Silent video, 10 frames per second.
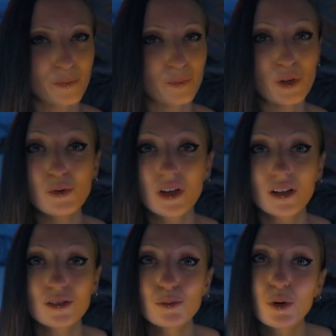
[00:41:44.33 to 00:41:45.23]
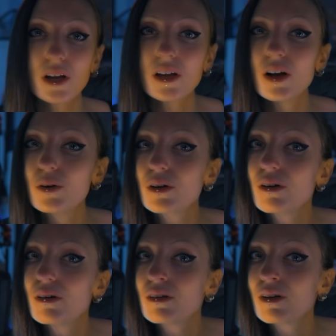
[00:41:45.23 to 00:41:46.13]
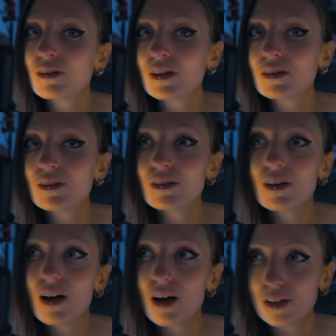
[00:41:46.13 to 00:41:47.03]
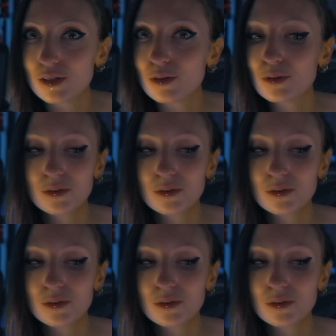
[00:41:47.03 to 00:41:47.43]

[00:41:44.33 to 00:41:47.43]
But you can spray alcohol on it. I do.